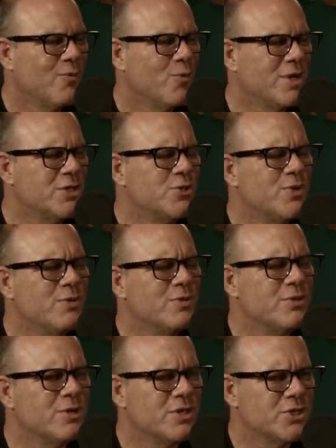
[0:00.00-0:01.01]
What did you eat when
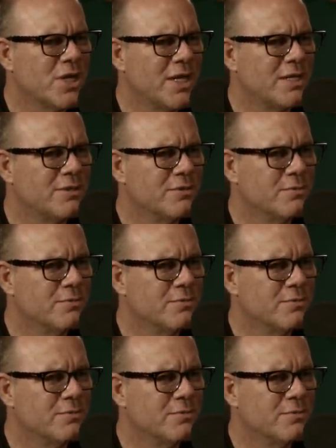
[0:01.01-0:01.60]
you were a child?